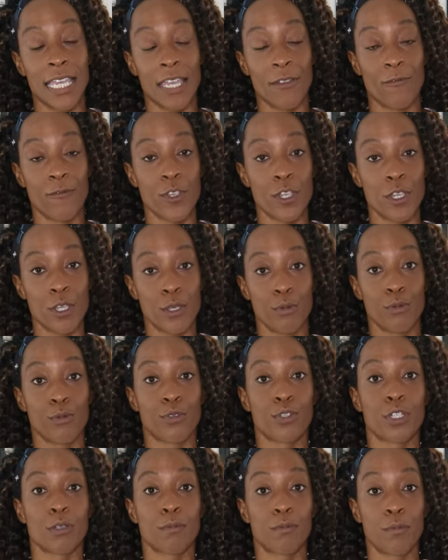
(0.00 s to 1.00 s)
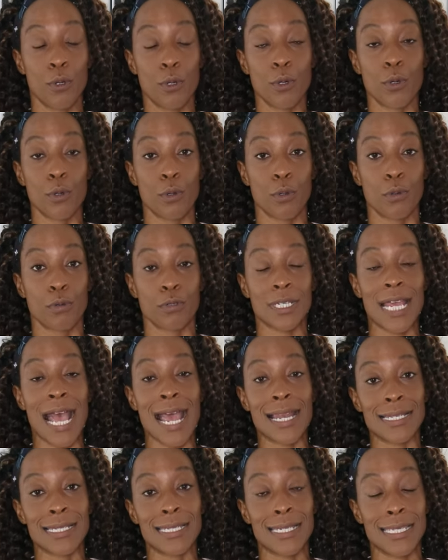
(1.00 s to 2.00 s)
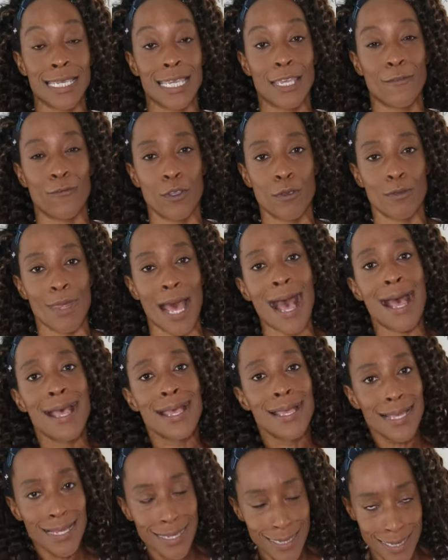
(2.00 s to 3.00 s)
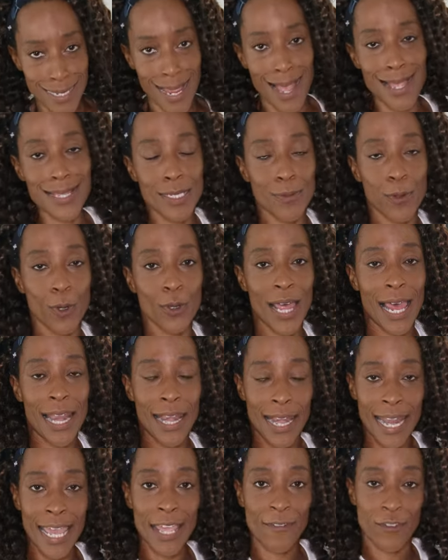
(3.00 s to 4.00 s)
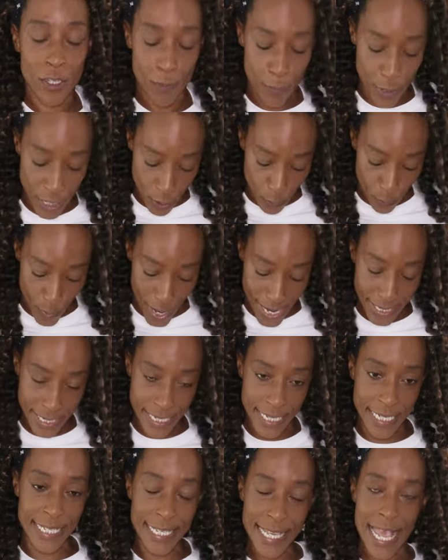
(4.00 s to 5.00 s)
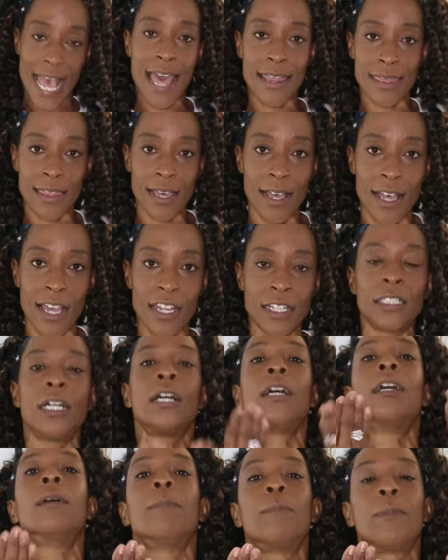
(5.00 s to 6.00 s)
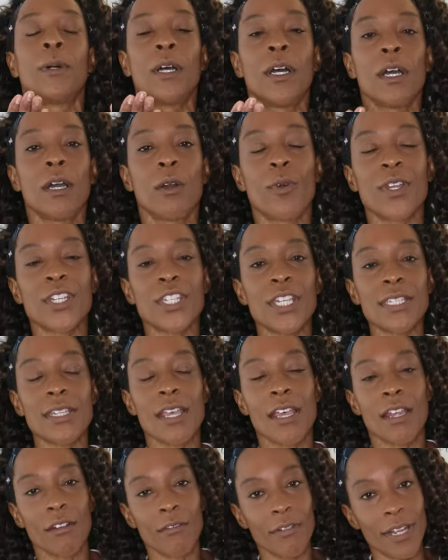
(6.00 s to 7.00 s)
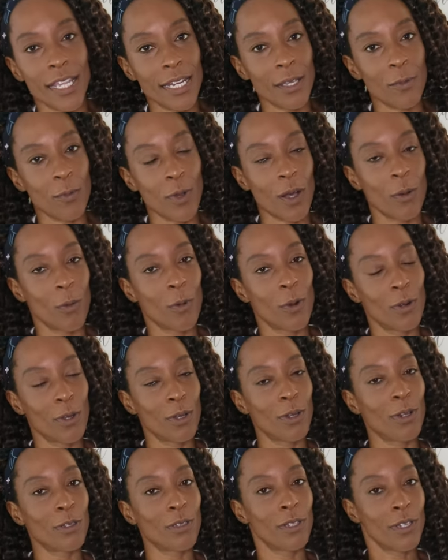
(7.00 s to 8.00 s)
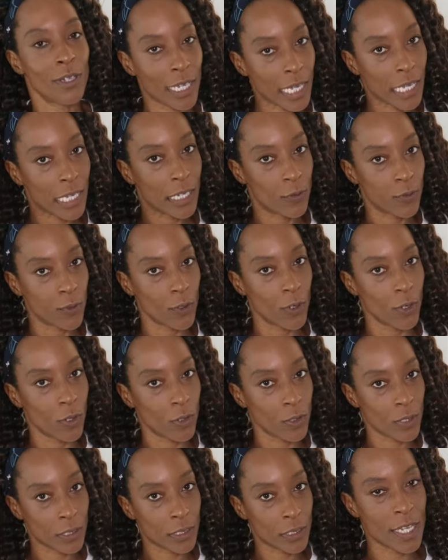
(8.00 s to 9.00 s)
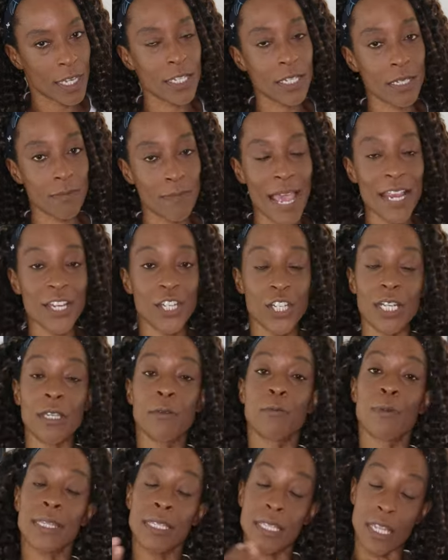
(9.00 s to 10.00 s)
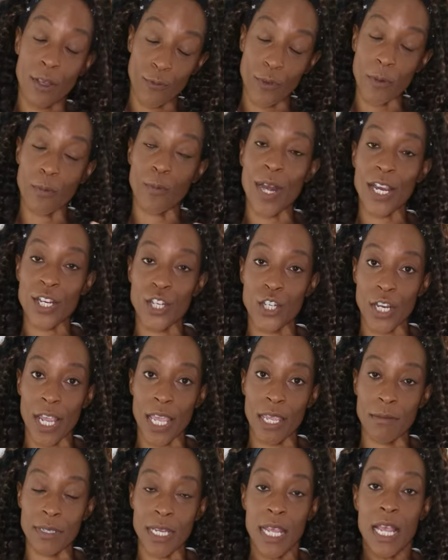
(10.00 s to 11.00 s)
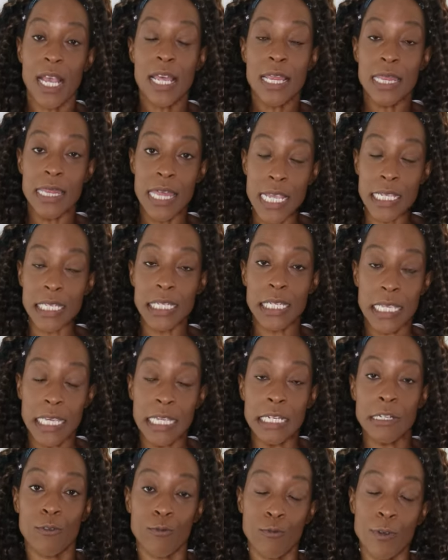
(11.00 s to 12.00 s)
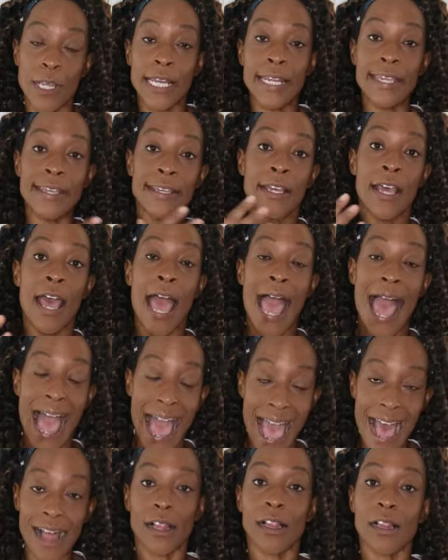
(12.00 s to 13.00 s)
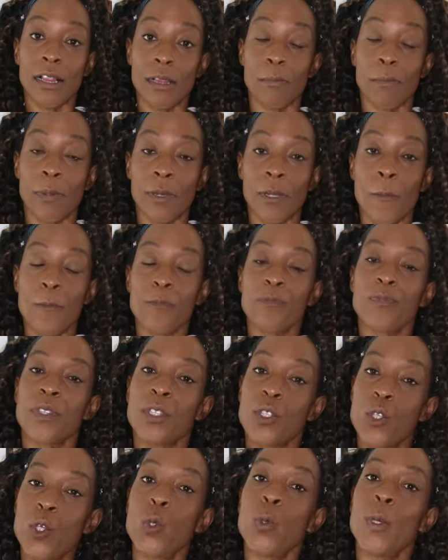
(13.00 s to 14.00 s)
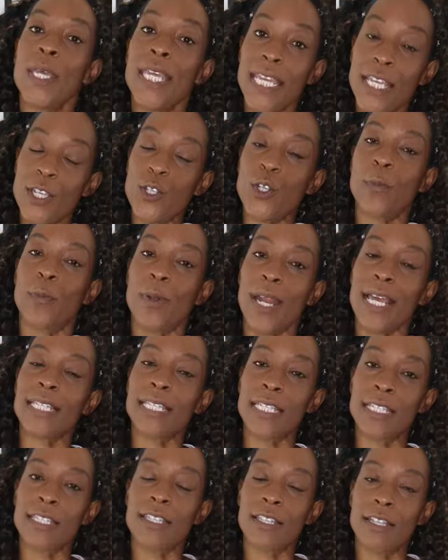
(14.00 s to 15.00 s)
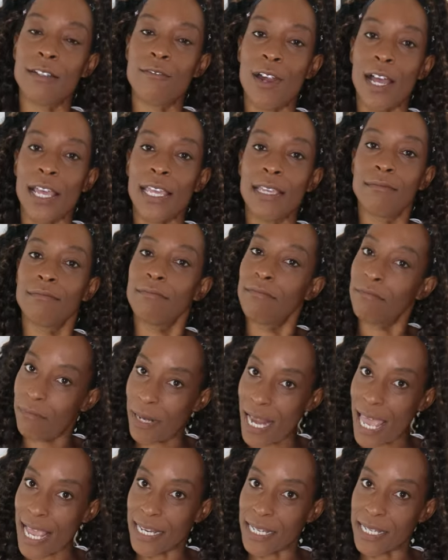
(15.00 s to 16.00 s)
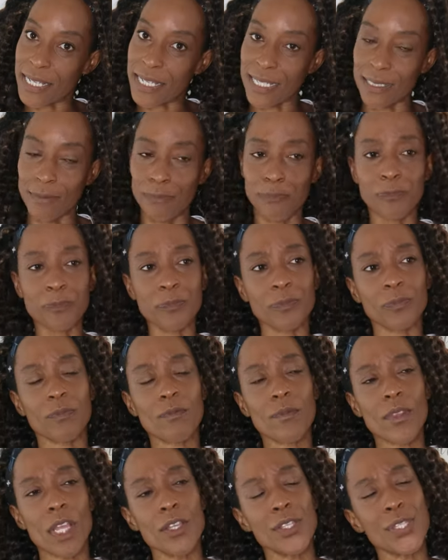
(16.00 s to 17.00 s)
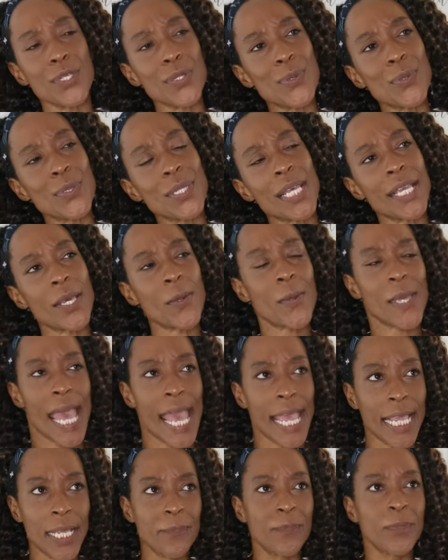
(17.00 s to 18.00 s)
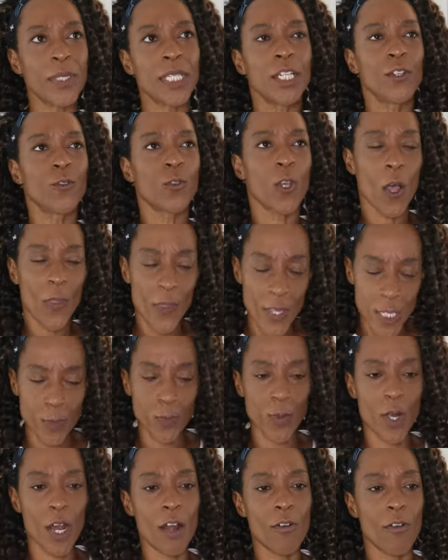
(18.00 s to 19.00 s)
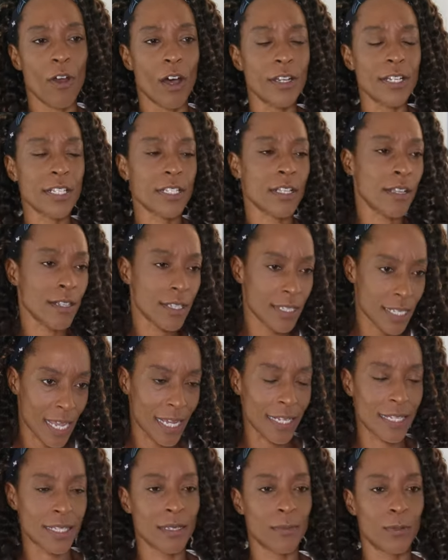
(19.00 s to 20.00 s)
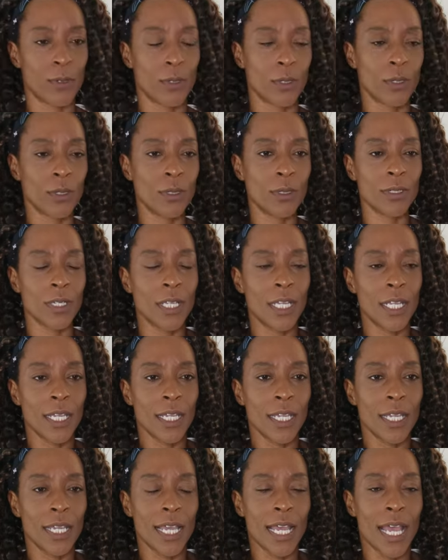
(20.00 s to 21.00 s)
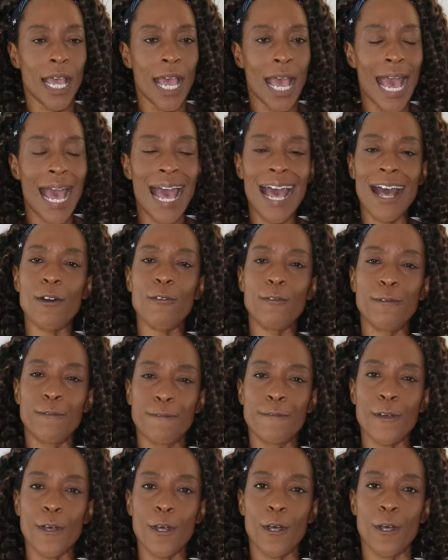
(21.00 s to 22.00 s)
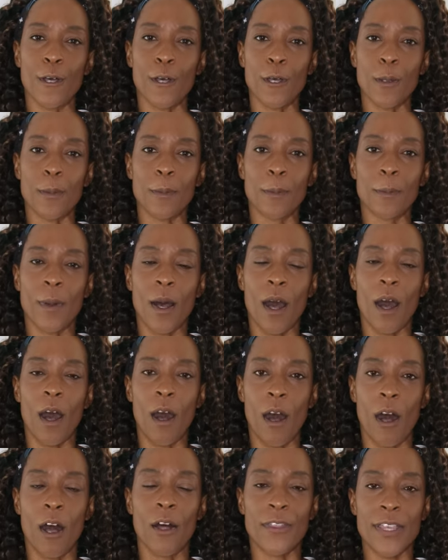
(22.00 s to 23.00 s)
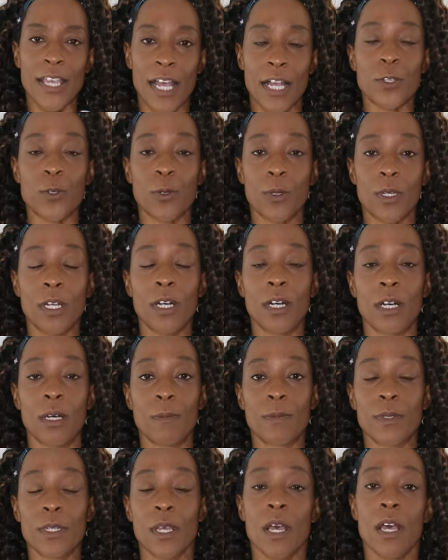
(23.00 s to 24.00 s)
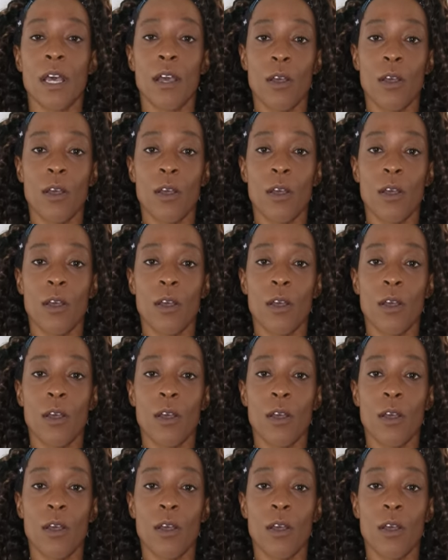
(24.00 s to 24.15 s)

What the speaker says: give you support and to give you that side support, that lift to bring your breasts together and up, which is really what we're all looking for, especially with different breast shapes. This can really help to ease your breasts into the right place. So I was like, okay, got this bra on, it's got side support. How firm are the actual cups?